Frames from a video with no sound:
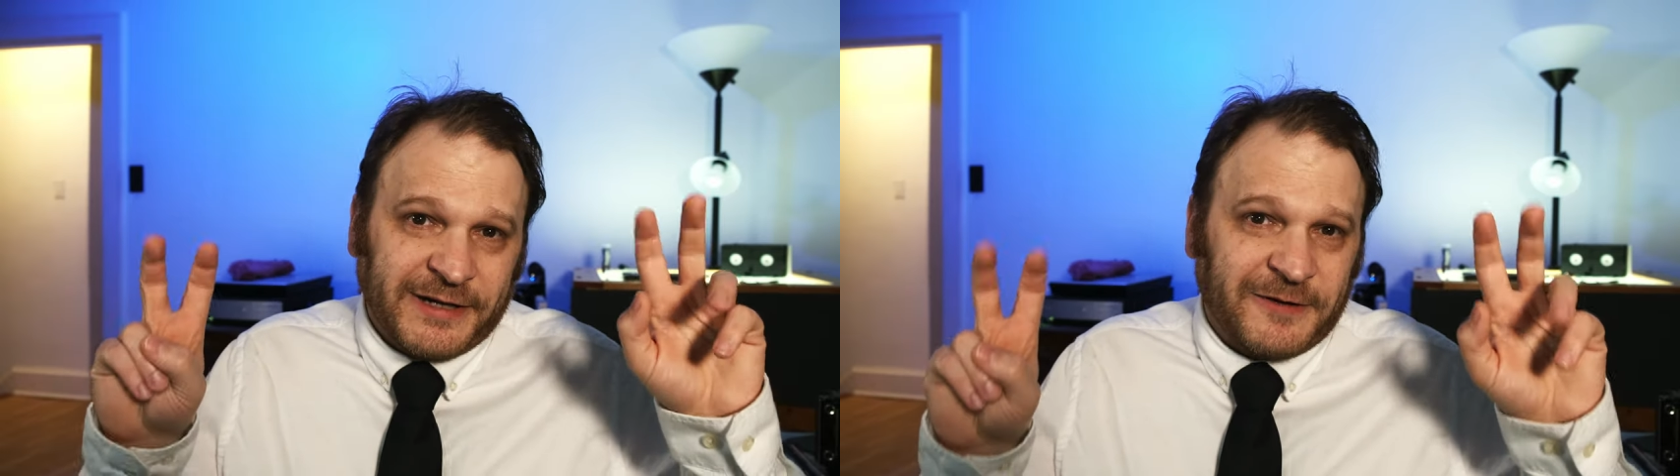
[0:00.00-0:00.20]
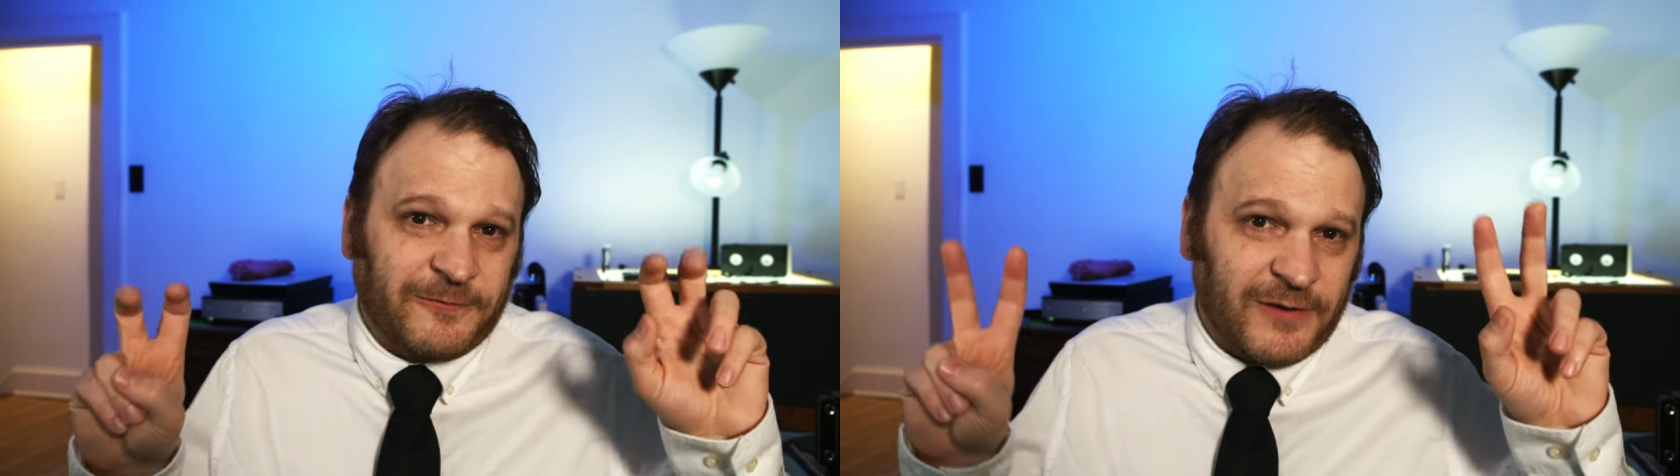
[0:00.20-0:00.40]

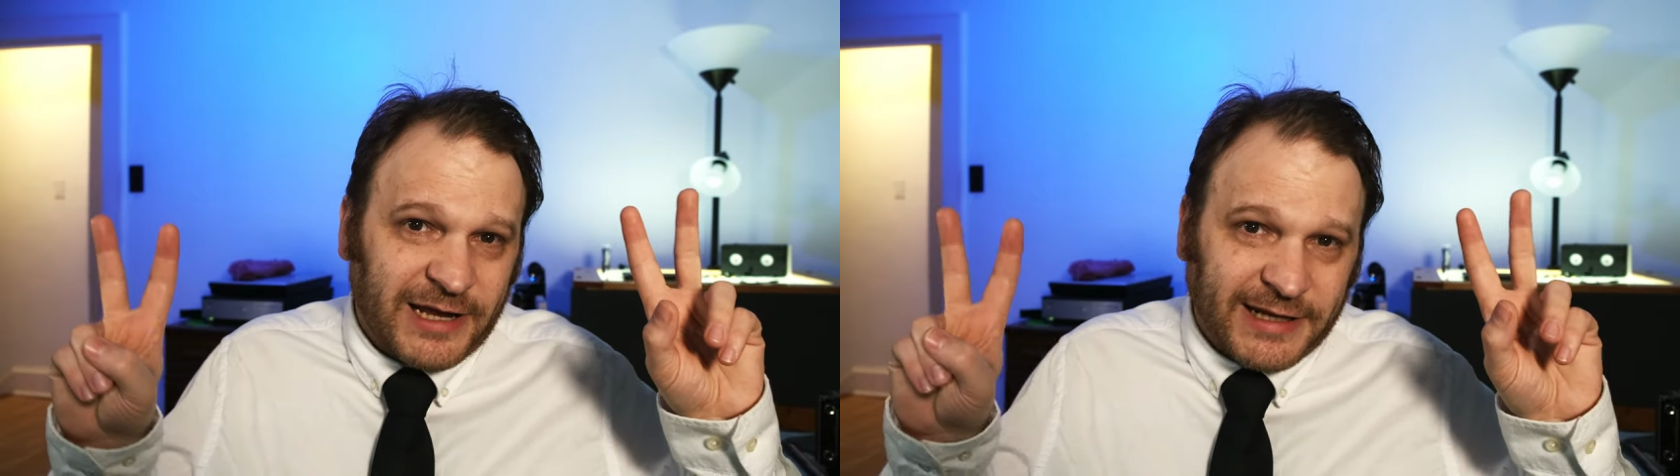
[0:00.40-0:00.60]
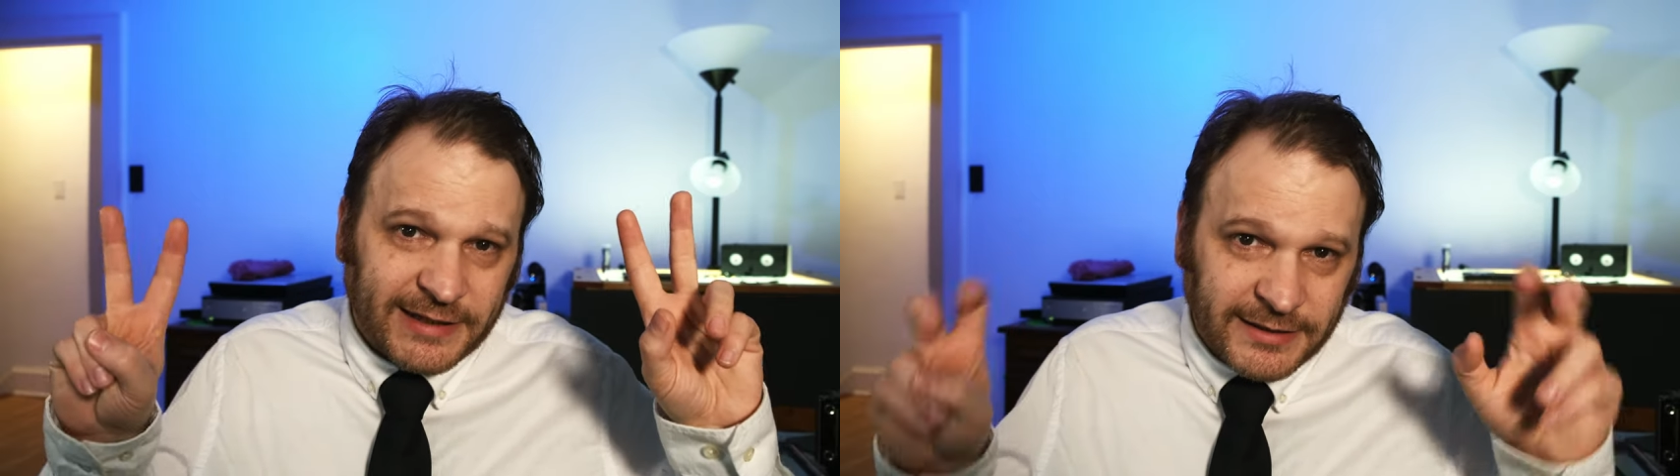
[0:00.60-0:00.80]
on a
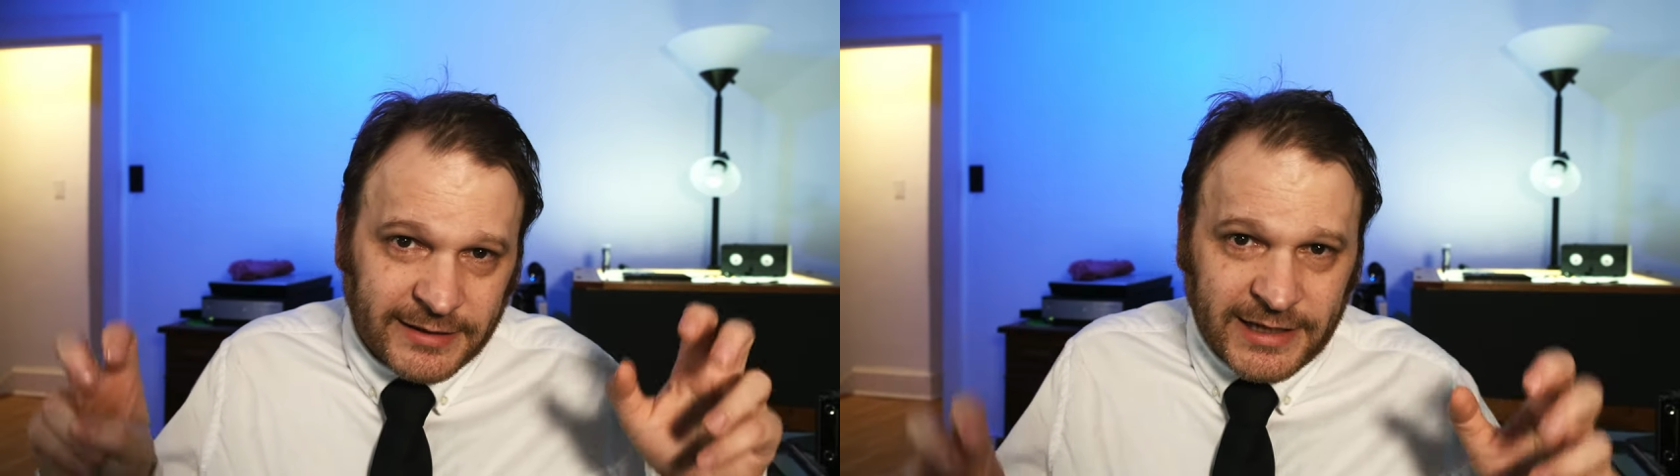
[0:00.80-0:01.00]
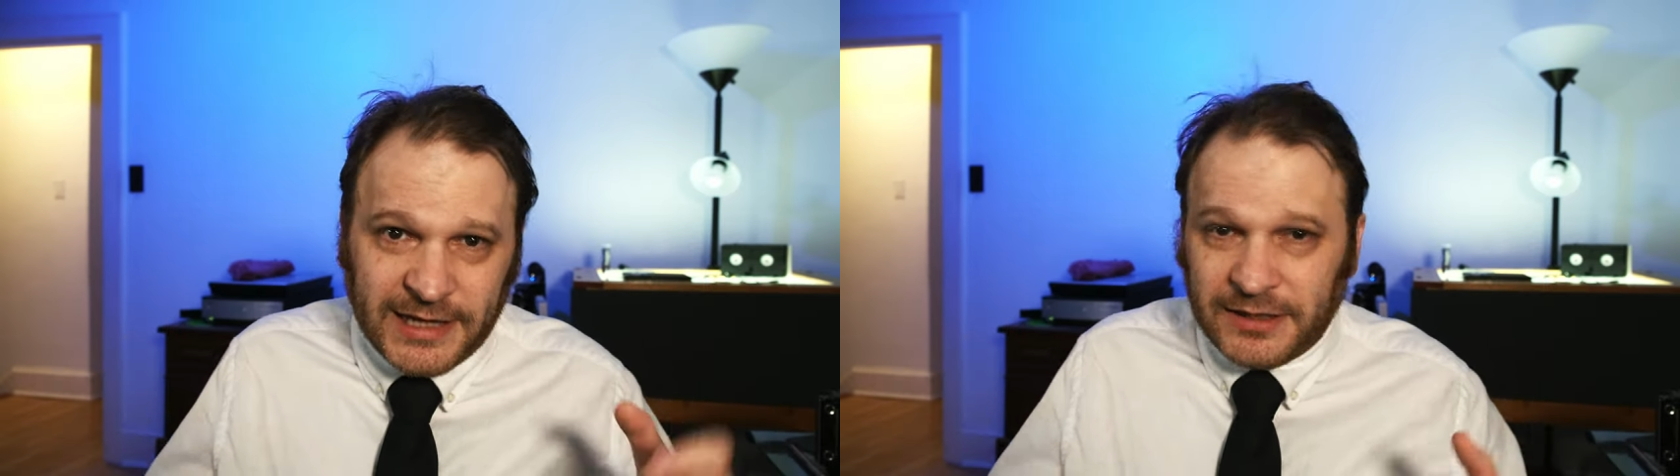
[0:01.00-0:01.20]
Friday
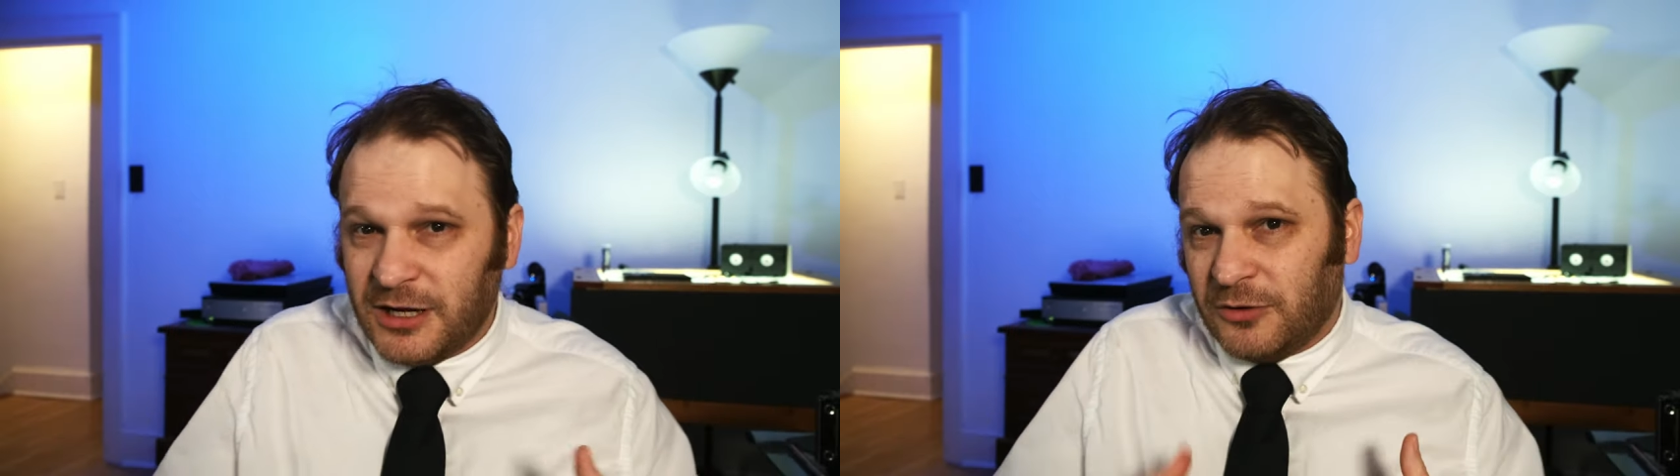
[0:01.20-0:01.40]
night